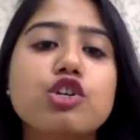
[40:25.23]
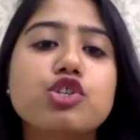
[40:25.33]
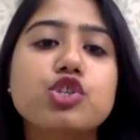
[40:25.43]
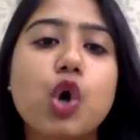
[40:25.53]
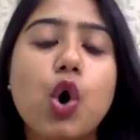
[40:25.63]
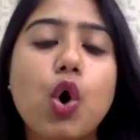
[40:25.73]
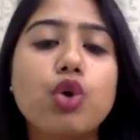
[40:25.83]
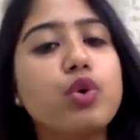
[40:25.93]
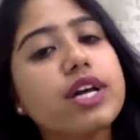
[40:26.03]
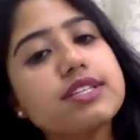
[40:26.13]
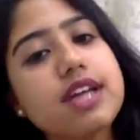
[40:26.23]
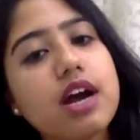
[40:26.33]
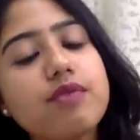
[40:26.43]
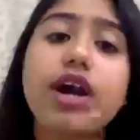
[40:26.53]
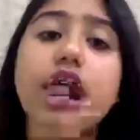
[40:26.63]
So you can
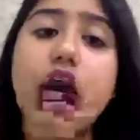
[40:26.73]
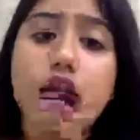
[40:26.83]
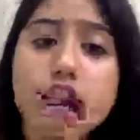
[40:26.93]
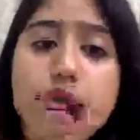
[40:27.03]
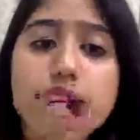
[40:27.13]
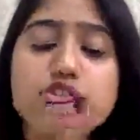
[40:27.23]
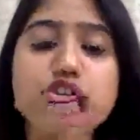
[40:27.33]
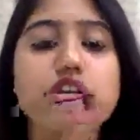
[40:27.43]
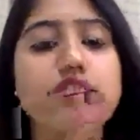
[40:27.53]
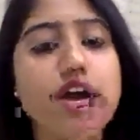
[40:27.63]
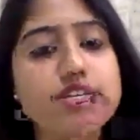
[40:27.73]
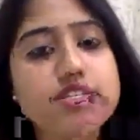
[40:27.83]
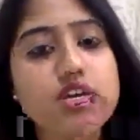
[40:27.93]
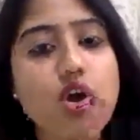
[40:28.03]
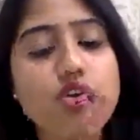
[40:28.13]
start with another publisher, revise
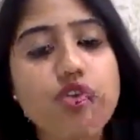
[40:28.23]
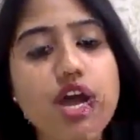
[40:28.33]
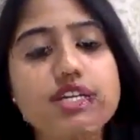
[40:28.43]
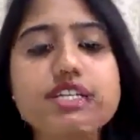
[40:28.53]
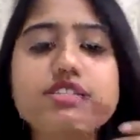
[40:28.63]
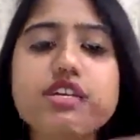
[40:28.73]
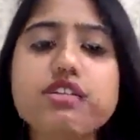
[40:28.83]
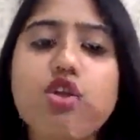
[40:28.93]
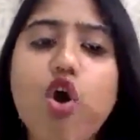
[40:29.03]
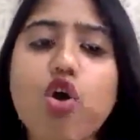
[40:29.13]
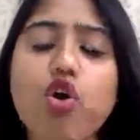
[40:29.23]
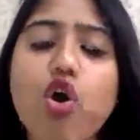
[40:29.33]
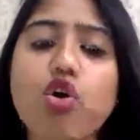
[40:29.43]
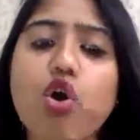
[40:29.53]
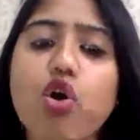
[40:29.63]
the contract. It's a long
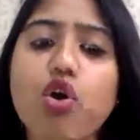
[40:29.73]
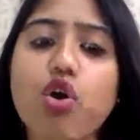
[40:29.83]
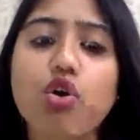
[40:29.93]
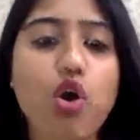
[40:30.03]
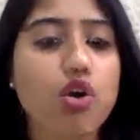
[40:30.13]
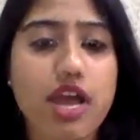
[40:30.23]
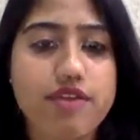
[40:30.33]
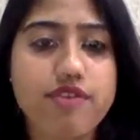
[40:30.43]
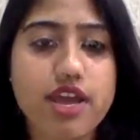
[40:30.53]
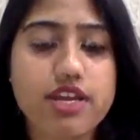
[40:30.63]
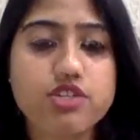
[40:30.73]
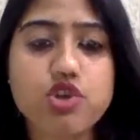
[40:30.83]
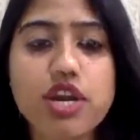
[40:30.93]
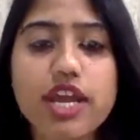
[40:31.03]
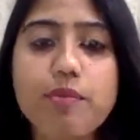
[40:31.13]
lifeline. It's
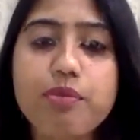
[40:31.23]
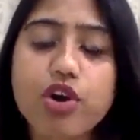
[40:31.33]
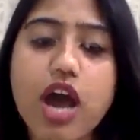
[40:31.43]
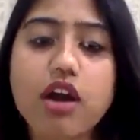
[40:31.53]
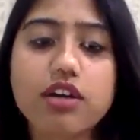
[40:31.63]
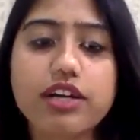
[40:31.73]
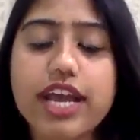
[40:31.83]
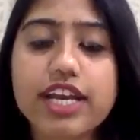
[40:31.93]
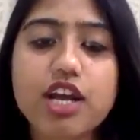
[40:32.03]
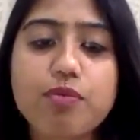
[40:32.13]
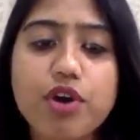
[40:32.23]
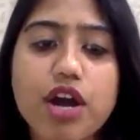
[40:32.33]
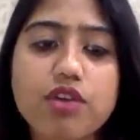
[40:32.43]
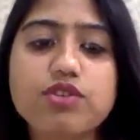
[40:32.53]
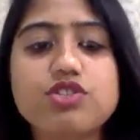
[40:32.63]
not like a product, a technical
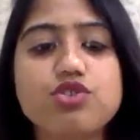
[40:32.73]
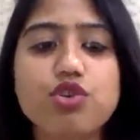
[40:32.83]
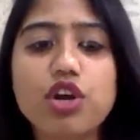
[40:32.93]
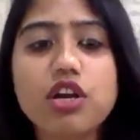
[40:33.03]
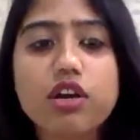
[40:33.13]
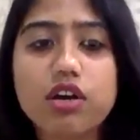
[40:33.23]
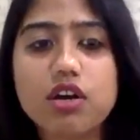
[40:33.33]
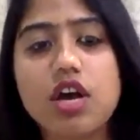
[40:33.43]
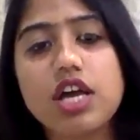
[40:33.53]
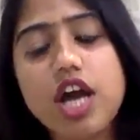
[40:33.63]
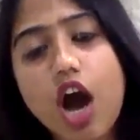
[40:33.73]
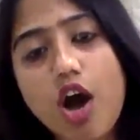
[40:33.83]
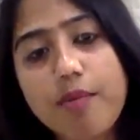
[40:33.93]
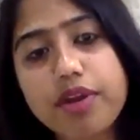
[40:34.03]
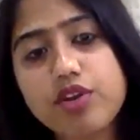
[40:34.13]
product, which is gonna
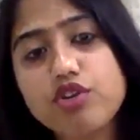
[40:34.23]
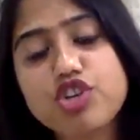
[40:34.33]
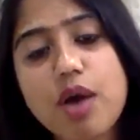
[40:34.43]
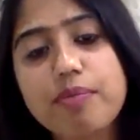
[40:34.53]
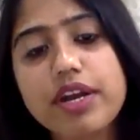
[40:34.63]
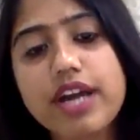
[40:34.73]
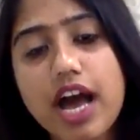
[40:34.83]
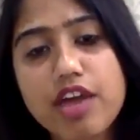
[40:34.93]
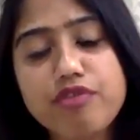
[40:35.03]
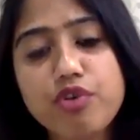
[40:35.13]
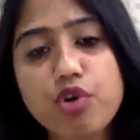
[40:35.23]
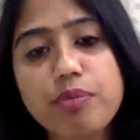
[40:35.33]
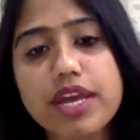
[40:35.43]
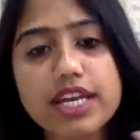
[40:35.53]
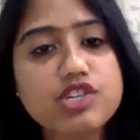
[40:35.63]
come and sharply die if you don't
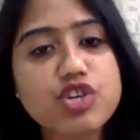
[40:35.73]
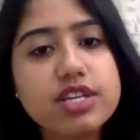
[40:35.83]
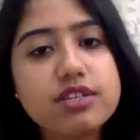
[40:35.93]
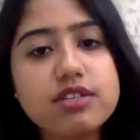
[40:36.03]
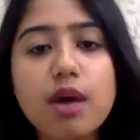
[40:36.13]
make any changes.